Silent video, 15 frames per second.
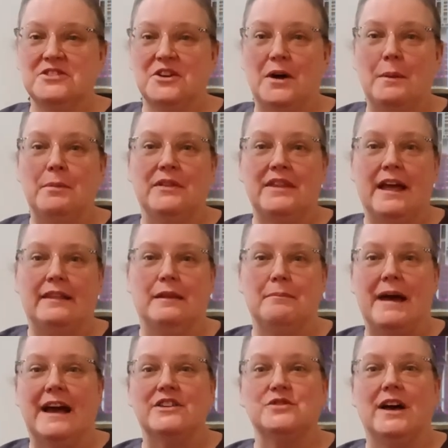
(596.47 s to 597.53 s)
So I put that in the
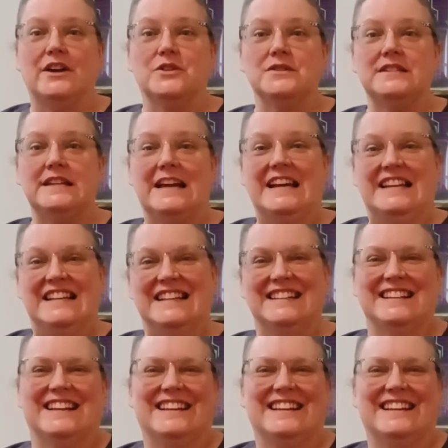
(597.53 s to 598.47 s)
back so I don't see it.